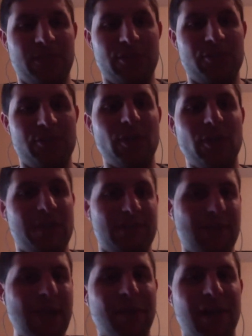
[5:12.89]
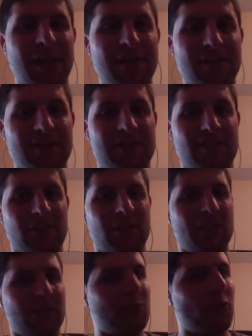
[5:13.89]
the joint, in my mind, is a
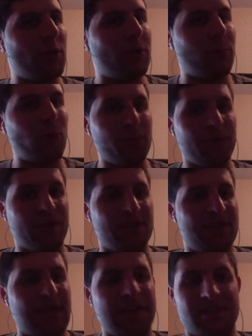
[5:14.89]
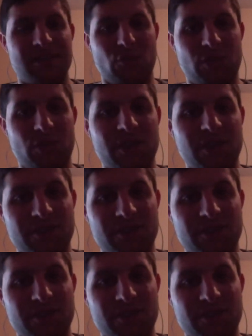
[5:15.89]
little more important because that's where the